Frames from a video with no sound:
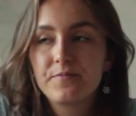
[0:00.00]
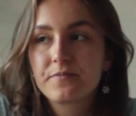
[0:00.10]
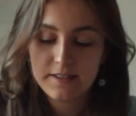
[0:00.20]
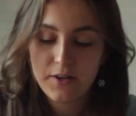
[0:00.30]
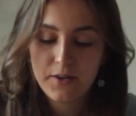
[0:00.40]

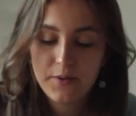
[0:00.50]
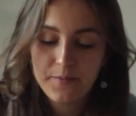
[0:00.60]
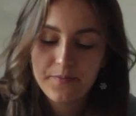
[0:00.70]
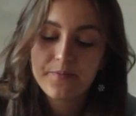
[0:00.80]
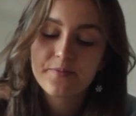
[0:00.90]
So
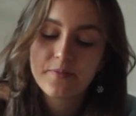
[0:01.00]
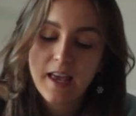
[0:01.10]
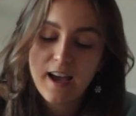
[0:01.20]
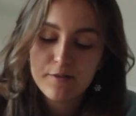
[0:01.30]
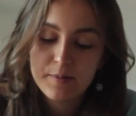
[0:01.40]

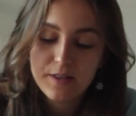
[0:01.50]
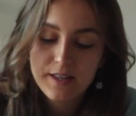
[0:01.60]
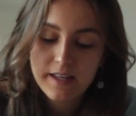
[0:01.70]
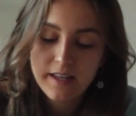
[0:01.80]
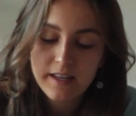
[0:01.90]
I've been
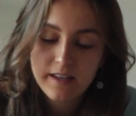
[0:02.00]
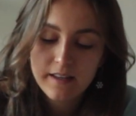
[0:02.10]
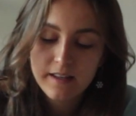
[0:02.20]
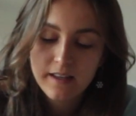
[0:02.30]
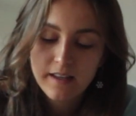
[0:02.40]
thinking